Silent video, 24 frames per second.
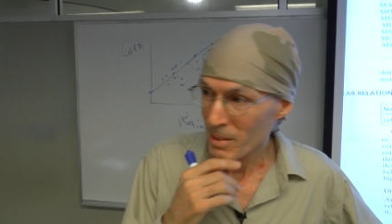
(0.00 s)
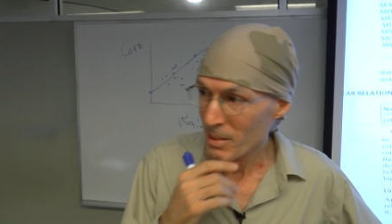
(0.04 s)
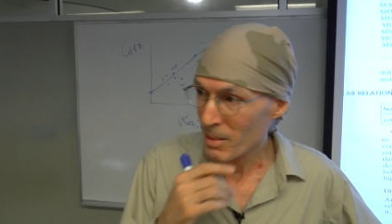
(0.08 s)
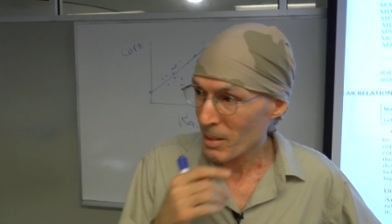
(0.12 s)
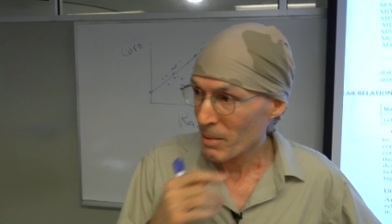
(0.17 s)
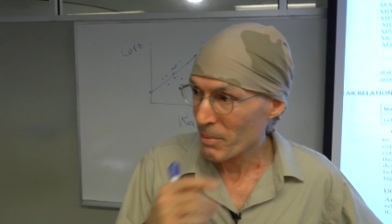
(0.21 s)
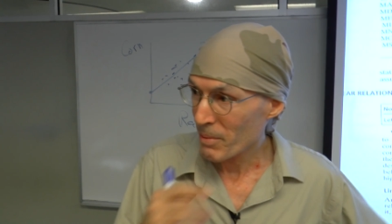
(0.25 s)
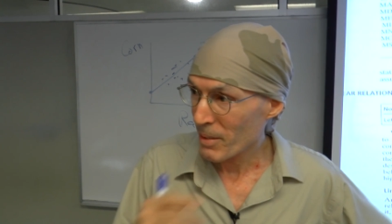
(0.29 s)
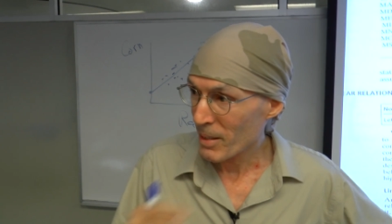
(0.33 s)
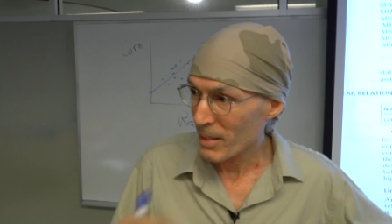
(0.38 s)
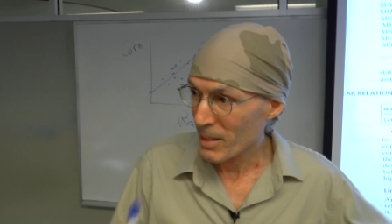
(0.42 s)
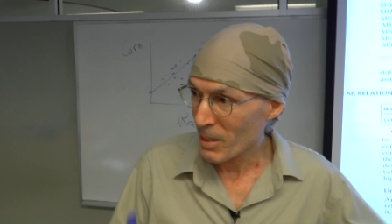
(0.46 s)
and
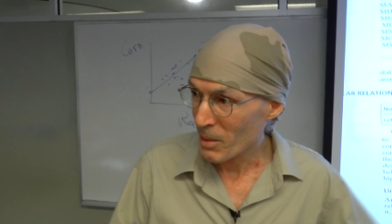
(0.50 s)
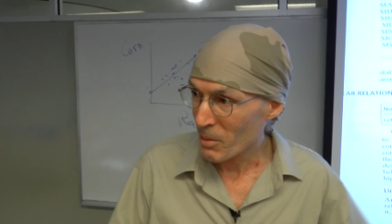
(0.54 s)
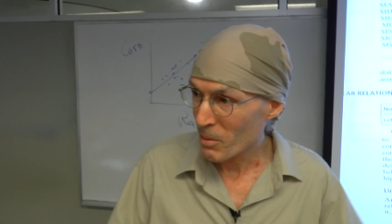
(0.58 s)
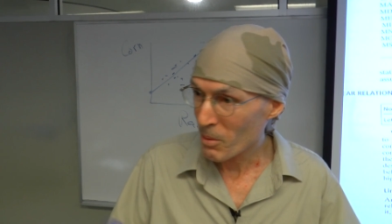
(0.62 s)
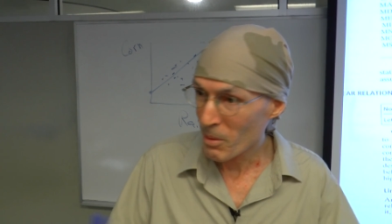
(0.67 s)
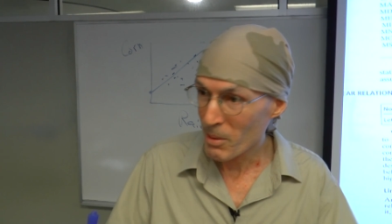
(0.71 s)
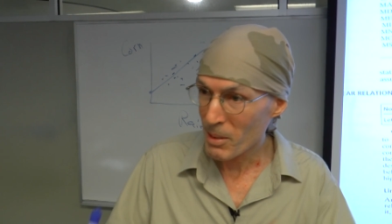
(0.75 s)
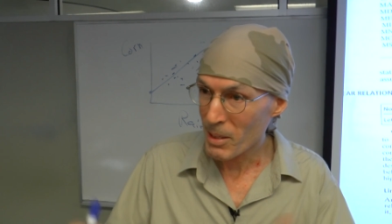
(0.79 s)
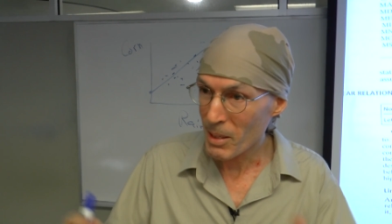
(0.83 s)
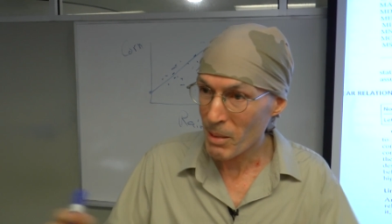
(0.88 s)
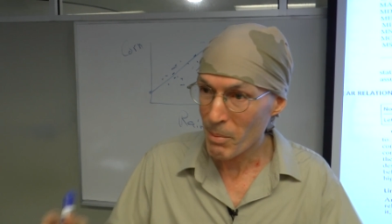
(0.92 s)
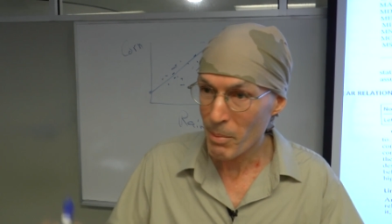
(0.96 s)
stuff like that,
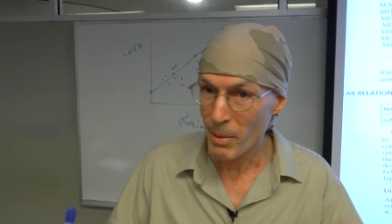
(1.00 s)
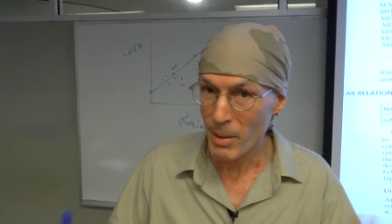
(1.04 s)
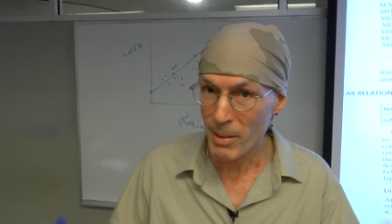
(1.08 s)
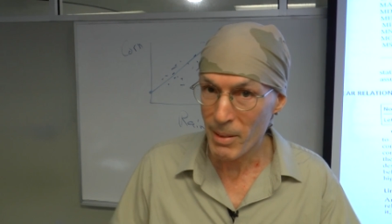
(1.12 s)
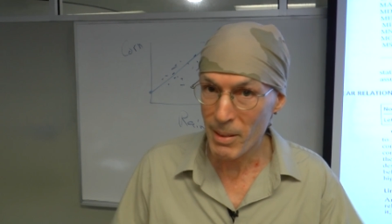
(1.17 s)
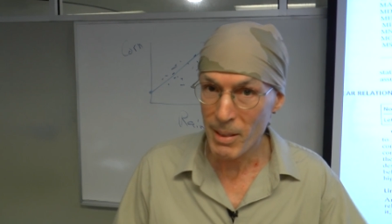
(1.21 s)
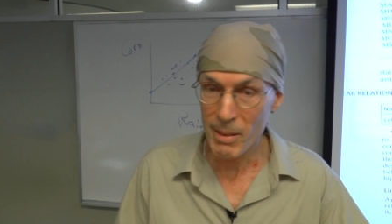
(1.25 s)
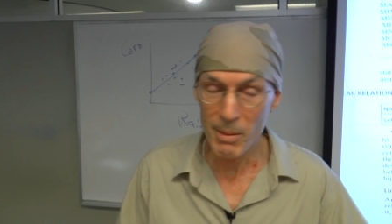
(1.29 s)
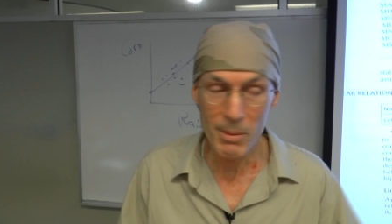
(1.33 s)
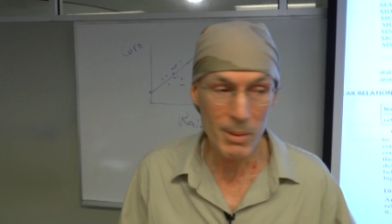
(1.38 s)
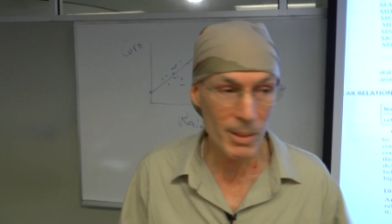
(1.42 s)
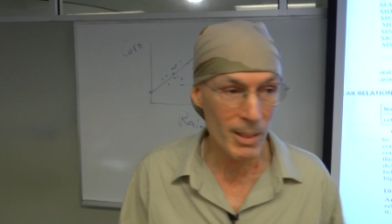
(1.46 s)
talking about,
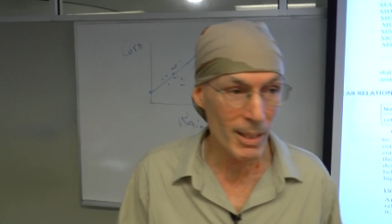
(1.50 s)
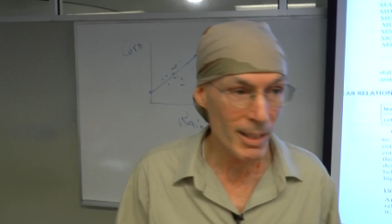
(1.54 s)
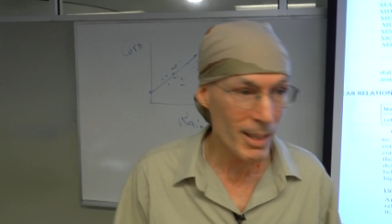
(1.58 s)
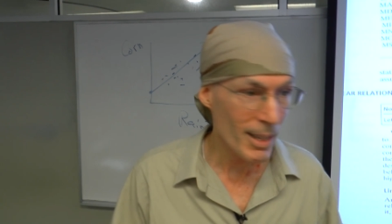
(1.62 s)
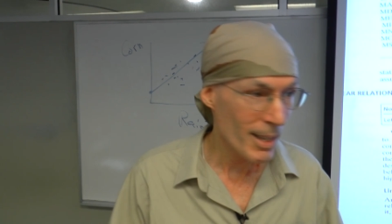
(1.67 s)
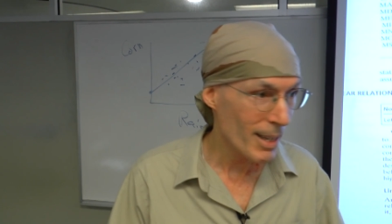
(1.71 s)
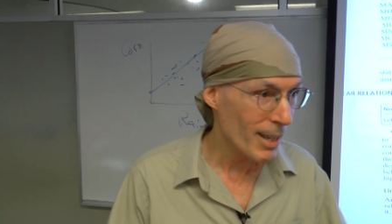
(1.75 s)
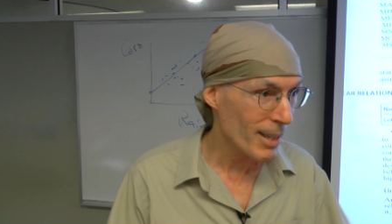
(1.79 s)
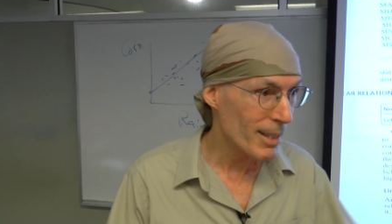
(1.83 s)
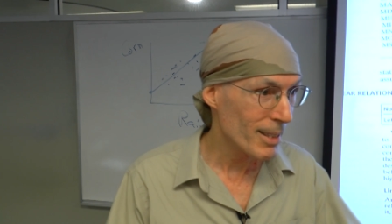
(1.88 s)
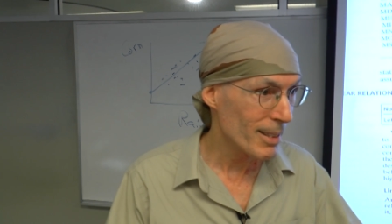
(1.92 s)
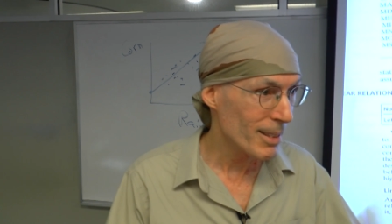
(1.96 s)
he was a
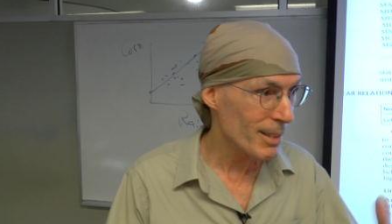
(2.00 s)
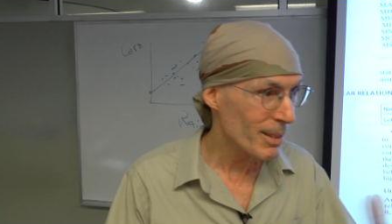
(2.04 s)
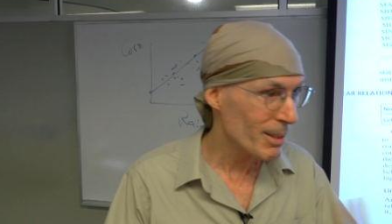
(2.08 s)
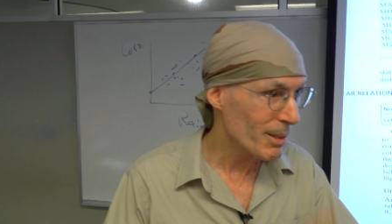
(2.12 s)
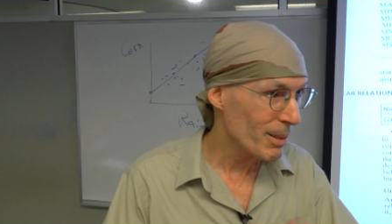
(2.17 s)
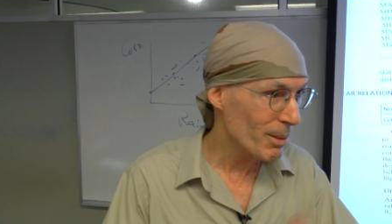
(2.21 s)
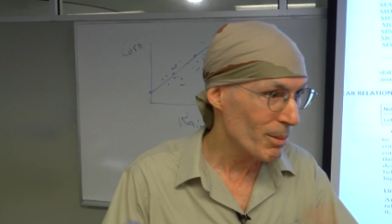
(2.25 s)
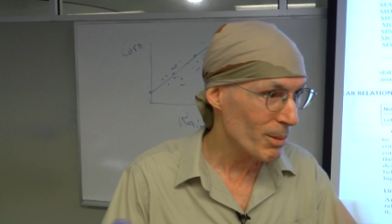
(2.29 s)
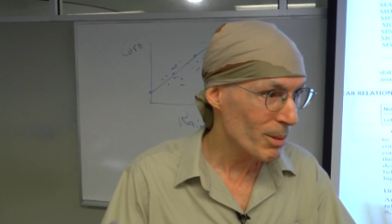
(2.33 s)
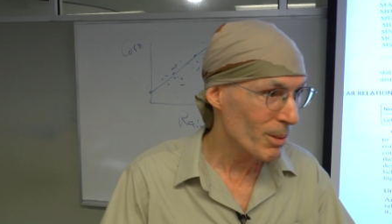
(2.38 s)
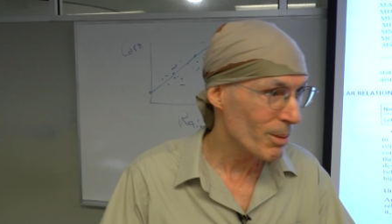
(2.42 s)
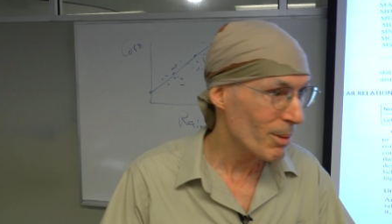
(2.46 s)

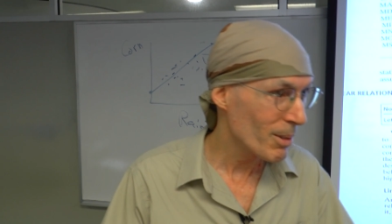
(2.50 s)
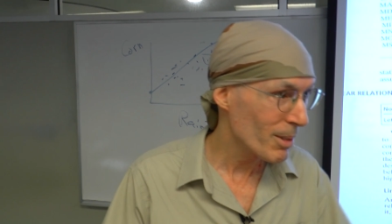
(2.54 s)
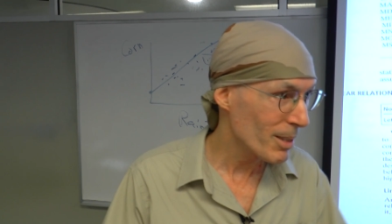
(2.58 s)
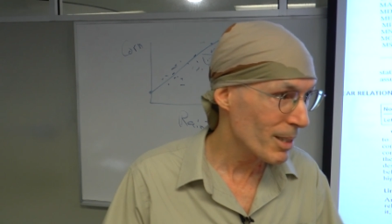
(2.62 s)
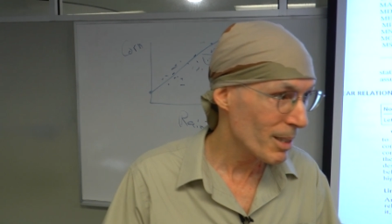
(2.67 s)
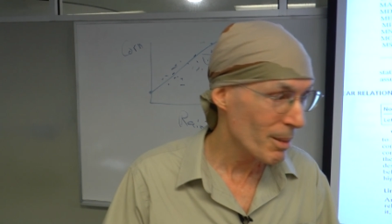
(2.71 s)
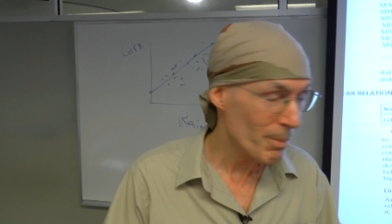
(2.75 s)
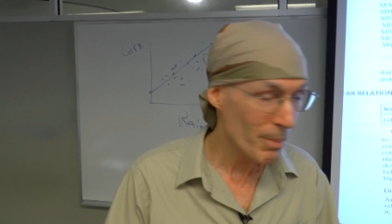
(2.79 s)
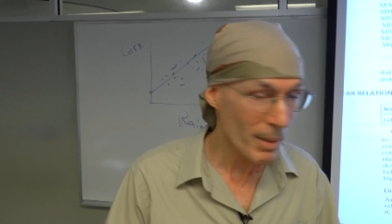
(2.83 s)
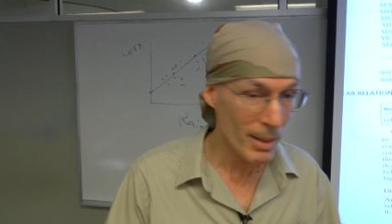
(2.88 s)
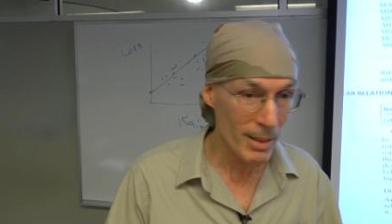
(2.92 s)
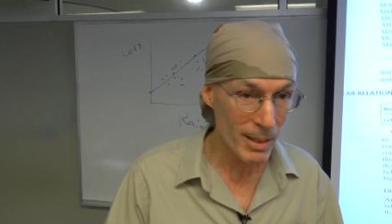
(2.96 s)
chaoticist that was
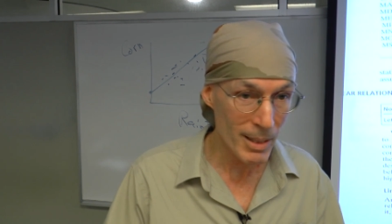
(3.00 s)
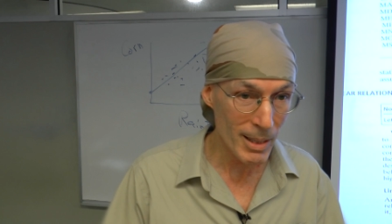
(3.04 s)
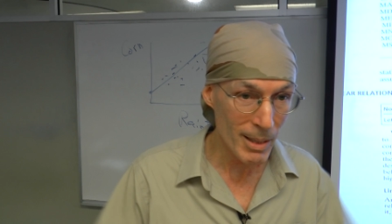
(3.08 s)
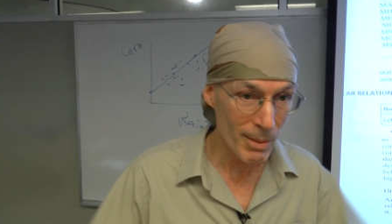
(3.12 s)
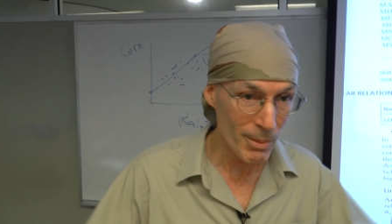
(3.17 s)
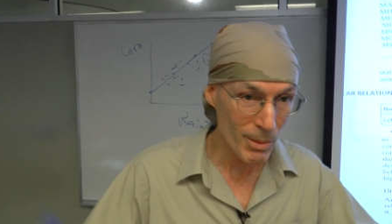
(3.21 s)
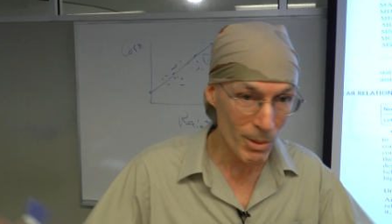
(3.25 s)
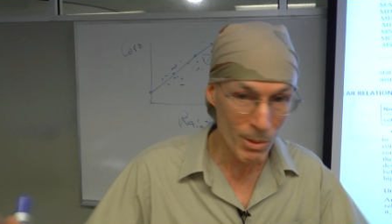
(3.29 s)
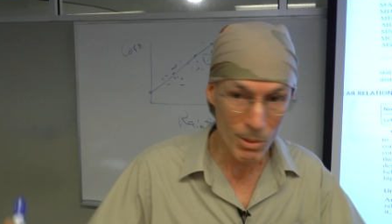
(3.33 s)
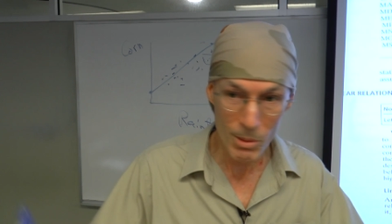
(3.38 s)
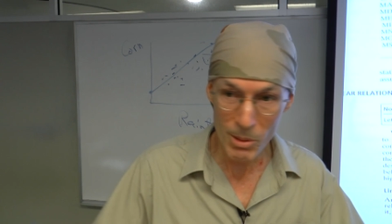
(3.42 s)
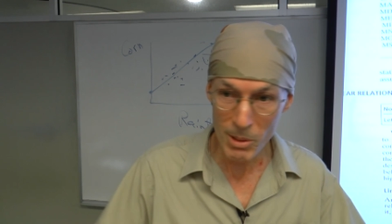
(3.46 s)
talking about the
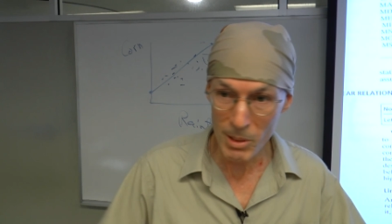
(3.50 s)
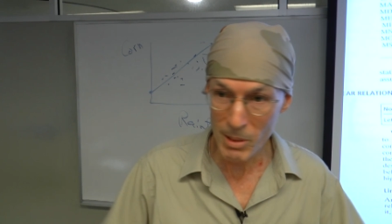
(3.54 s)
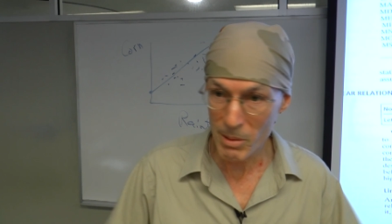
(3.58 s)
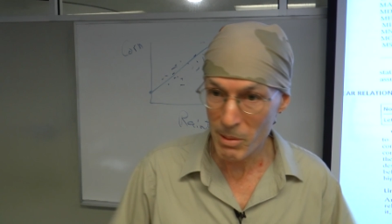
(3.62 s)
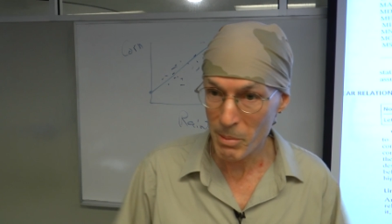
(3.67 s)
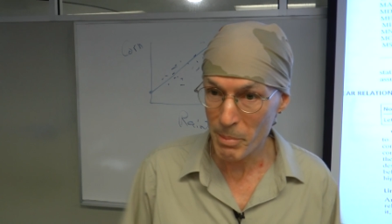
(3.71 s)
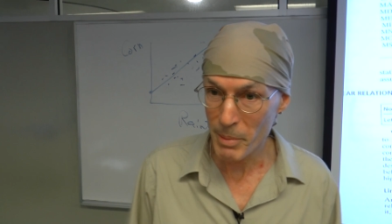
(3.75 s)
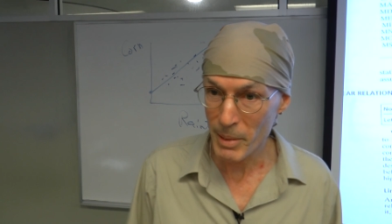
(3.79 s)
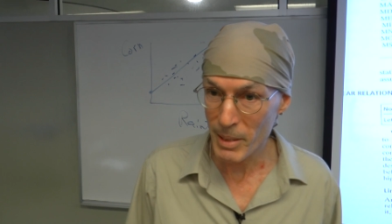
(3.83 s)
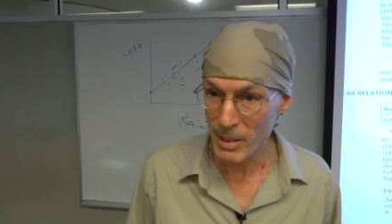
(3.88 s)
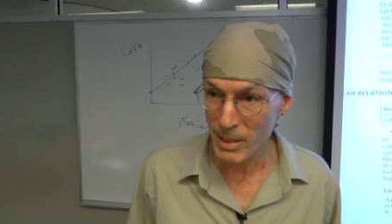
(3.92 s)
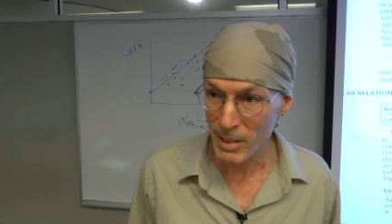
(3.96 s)
evolution of
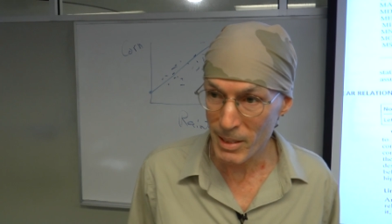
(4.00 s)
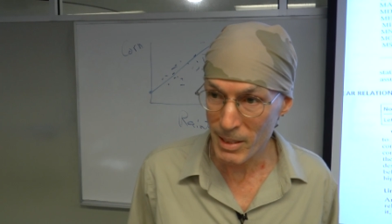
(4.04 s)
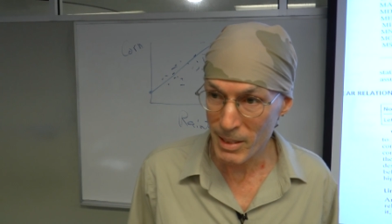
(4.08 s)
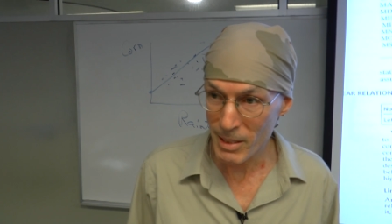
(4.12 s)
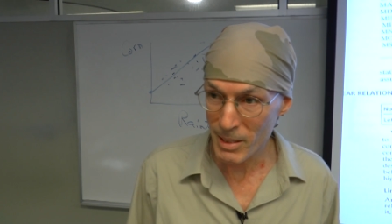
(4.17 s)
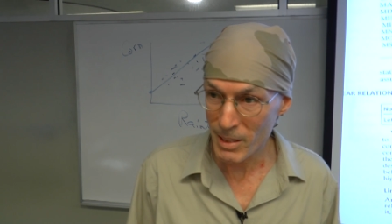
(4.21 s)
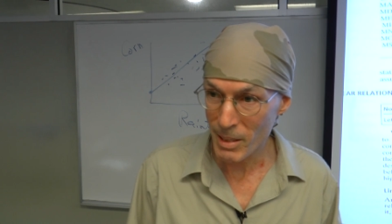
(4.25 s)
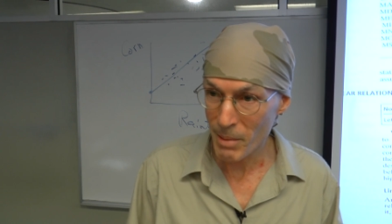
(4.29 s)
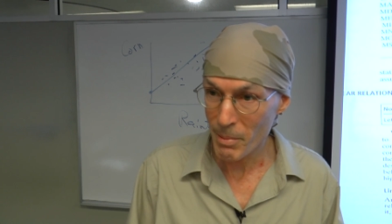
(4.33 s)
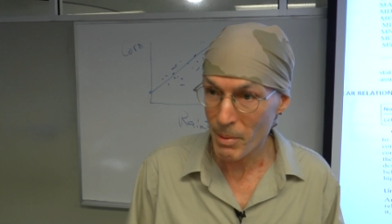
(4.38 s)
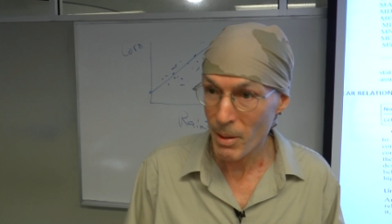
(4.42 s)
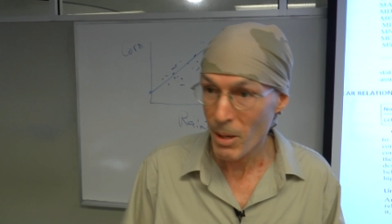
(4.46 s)
species
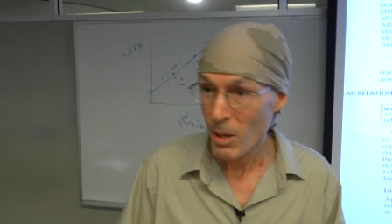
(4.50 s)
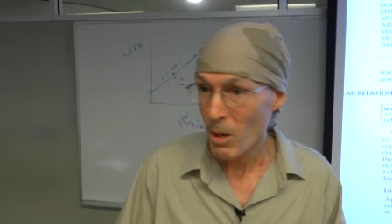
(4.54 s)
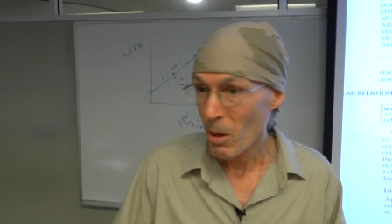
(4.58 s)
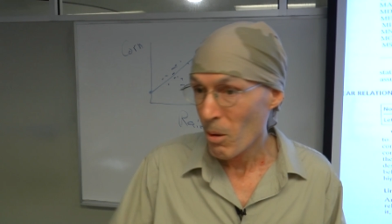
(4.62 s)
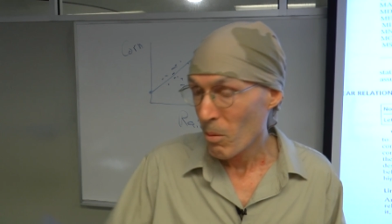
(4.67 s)
and so on.